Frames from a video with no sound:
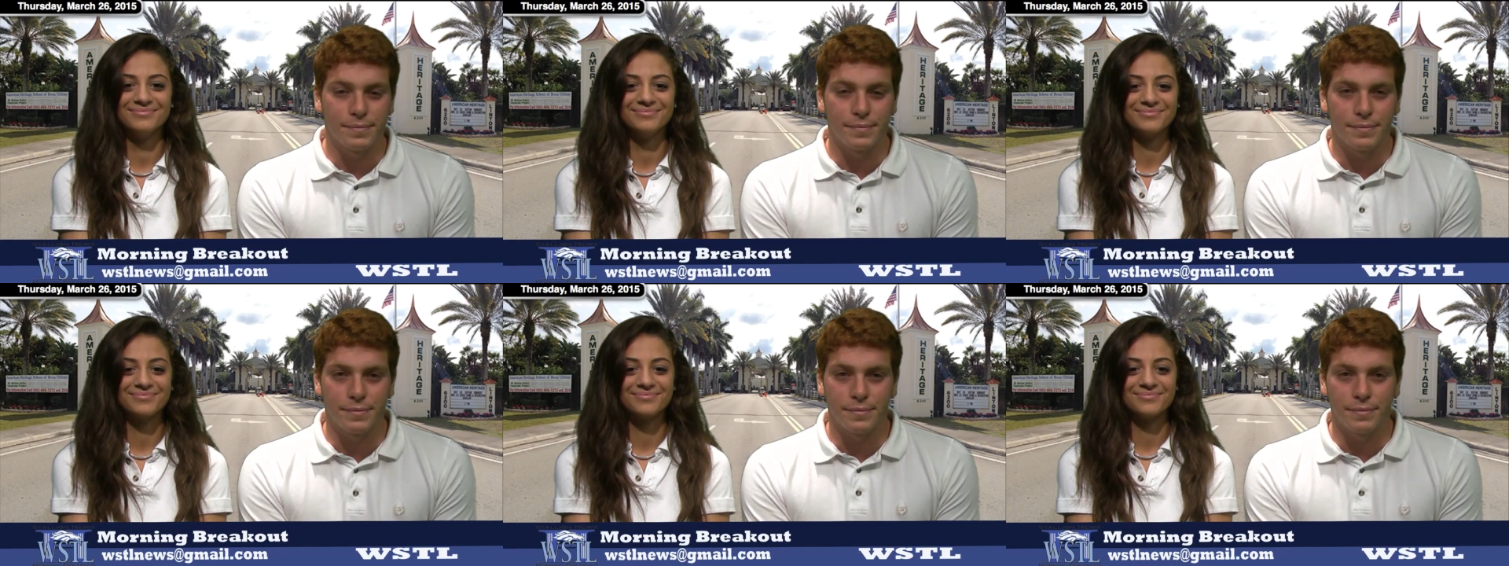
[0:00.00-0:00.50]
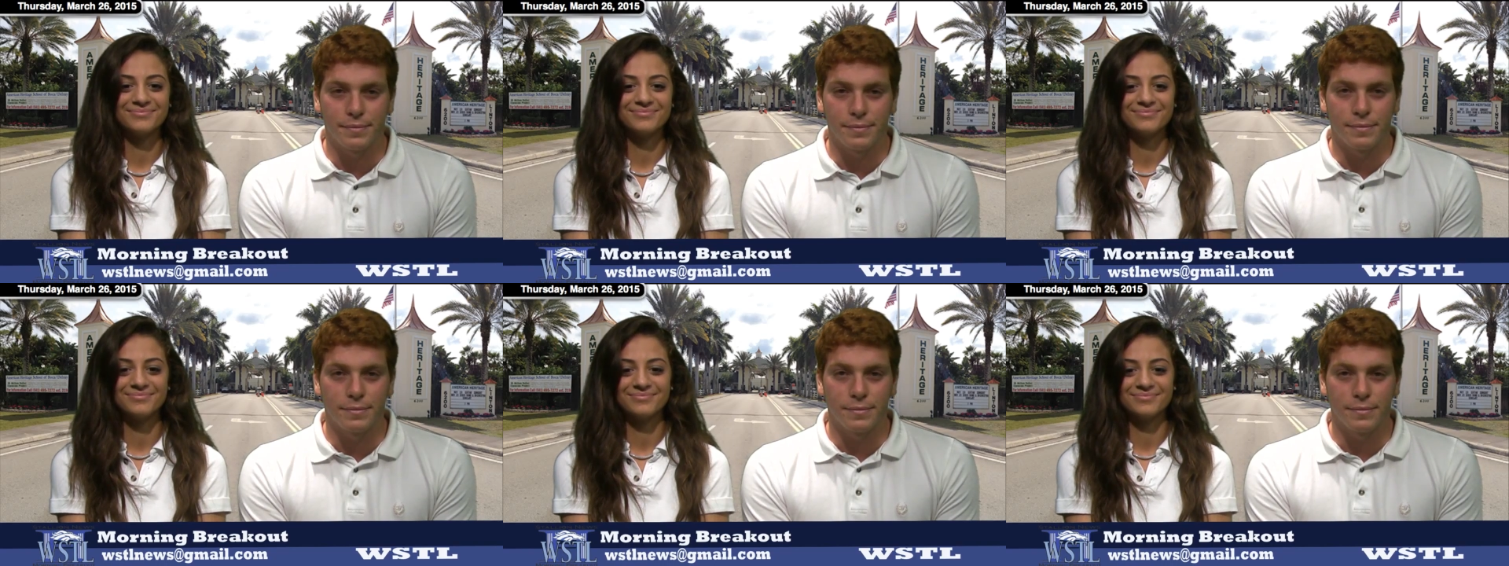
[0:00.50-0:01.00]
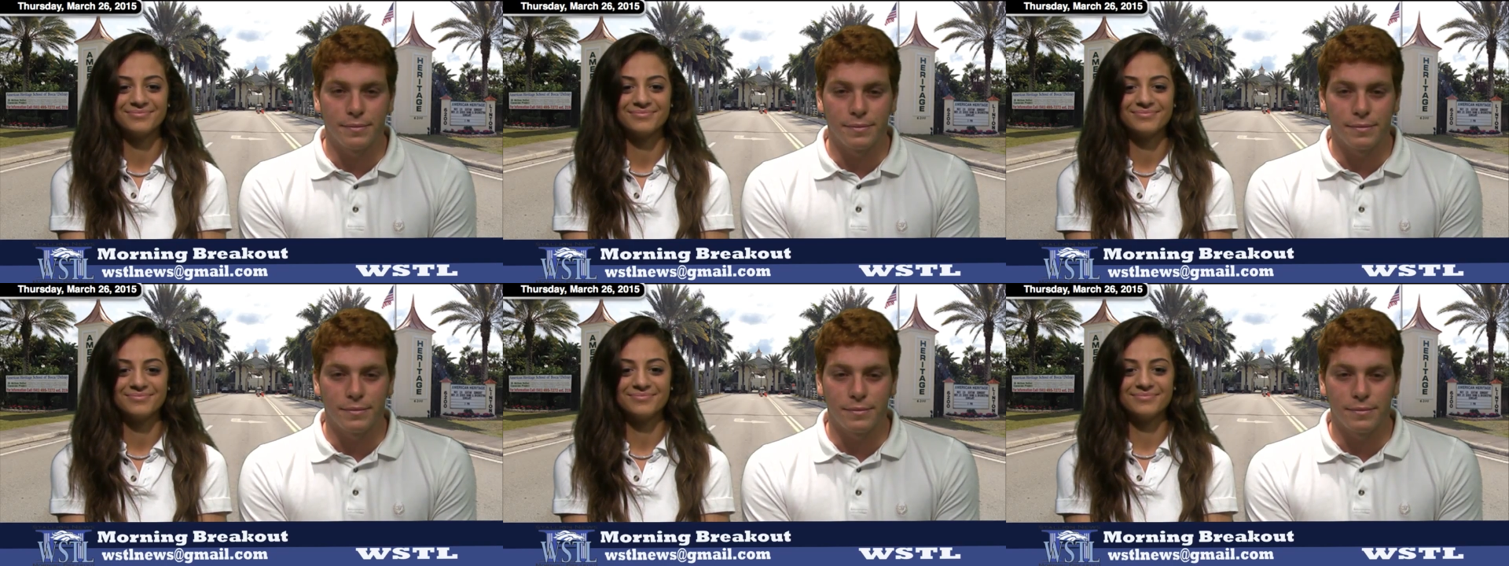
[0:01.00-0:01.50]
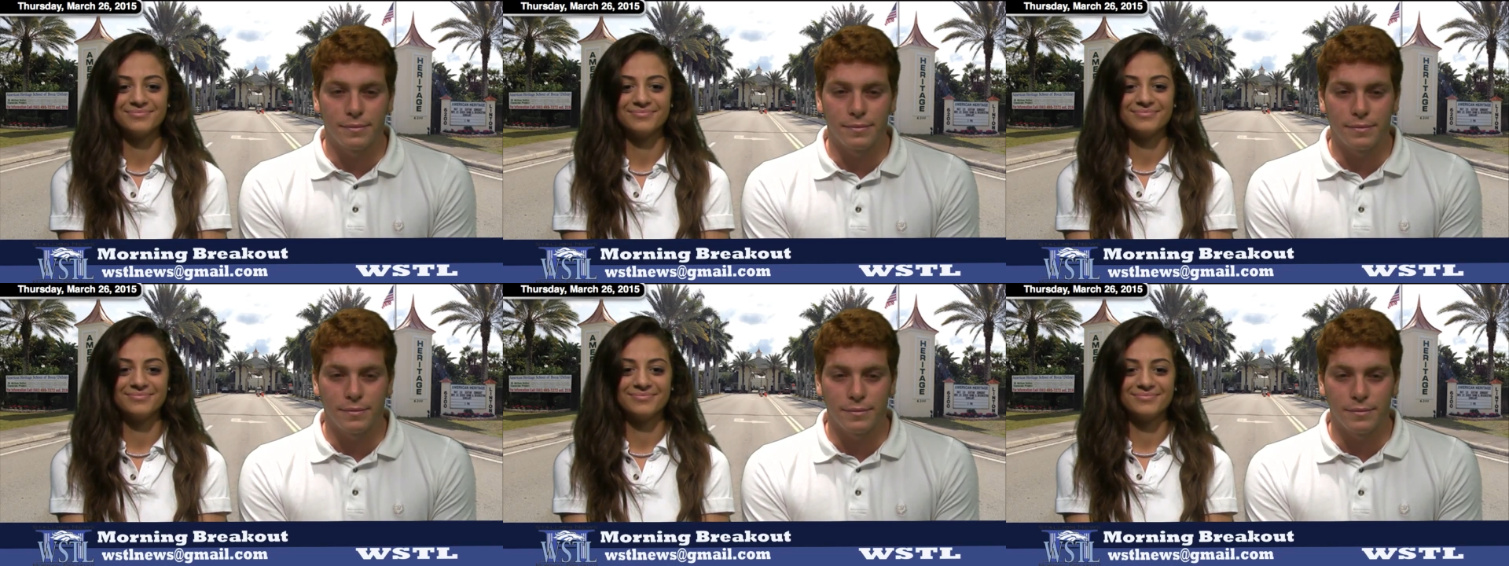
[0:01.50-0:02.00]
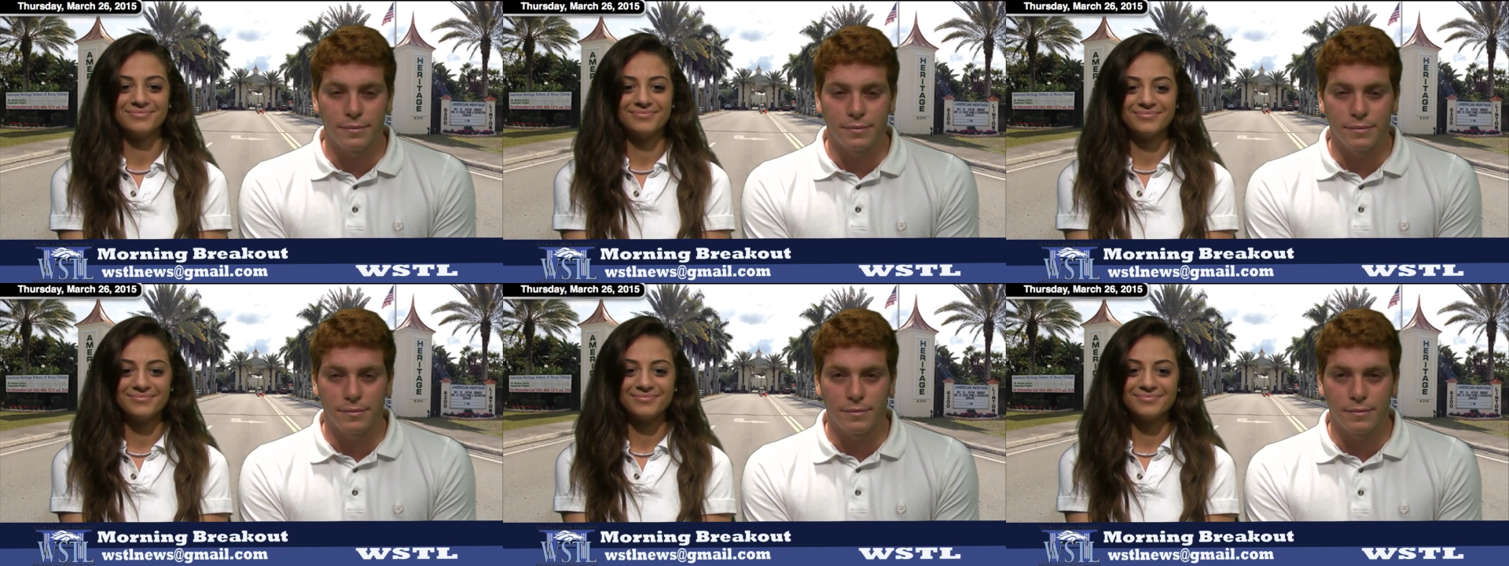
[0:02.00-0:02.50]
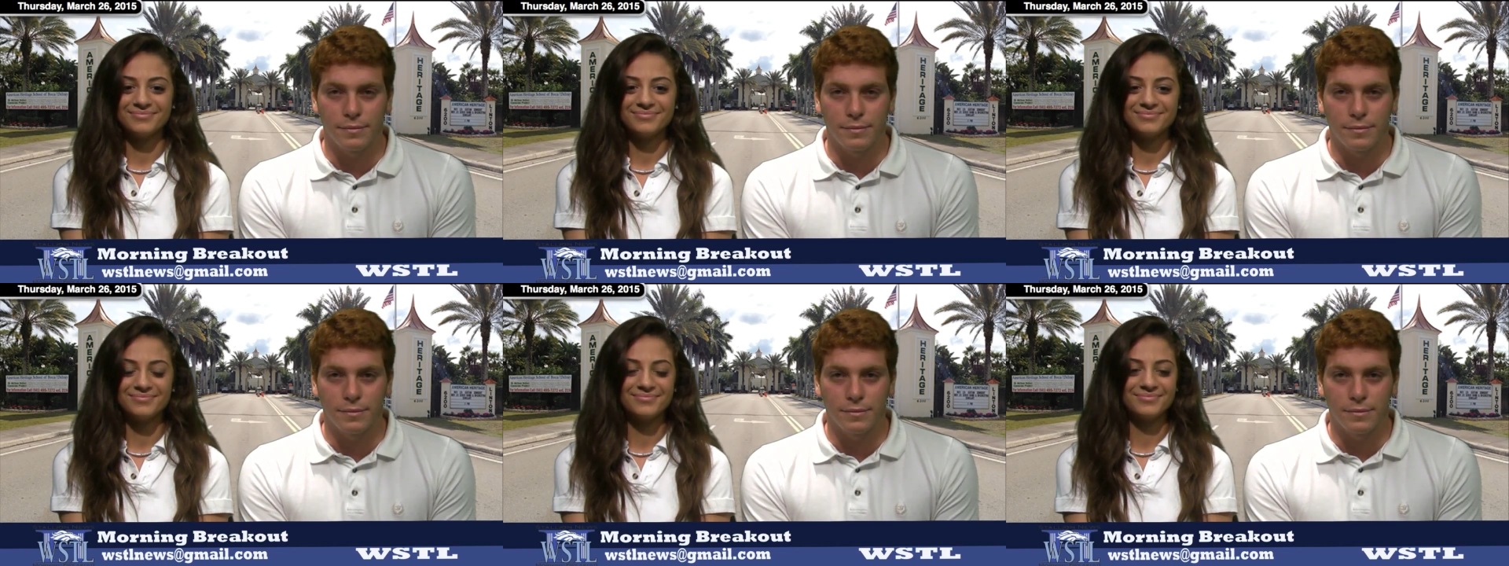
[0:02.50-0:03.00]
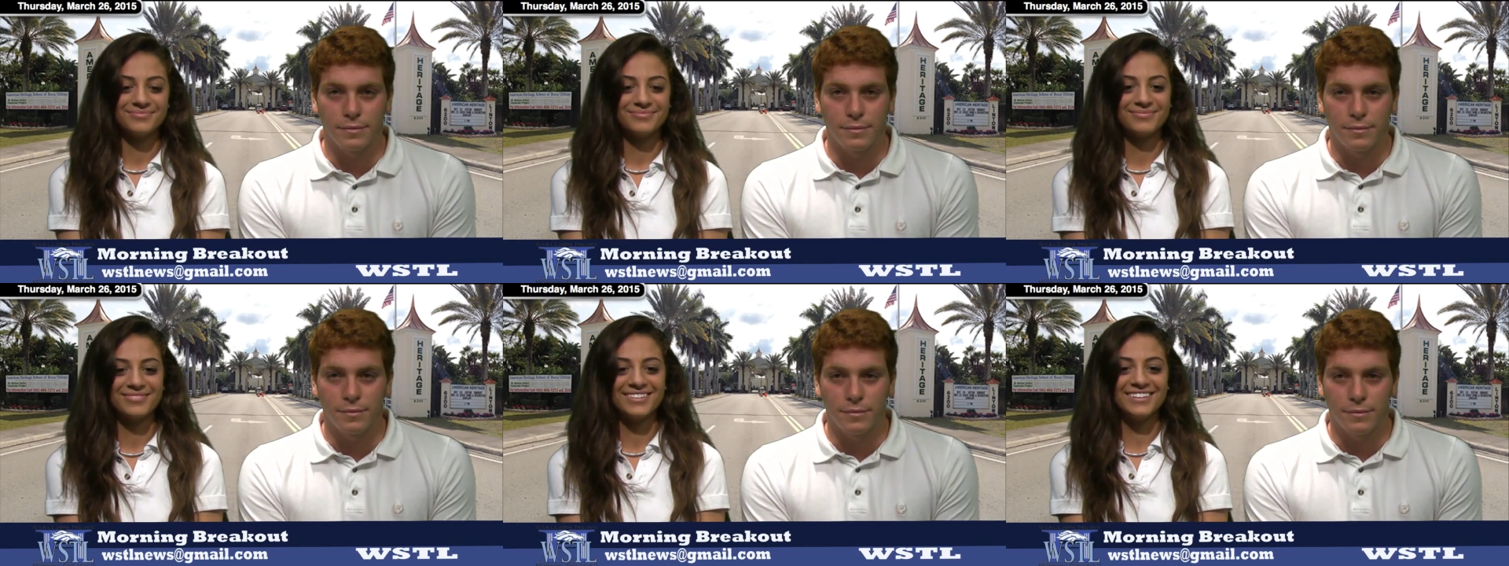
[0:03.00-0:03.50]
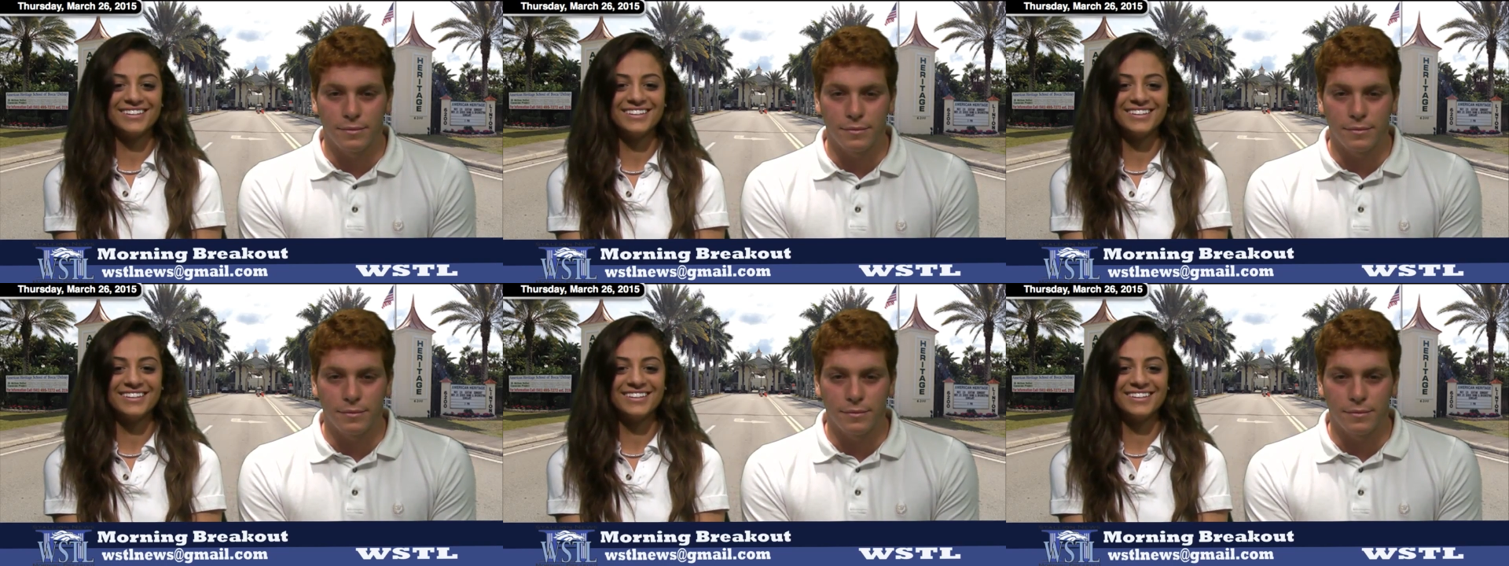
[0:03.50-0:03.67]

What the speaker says: Nothing is said.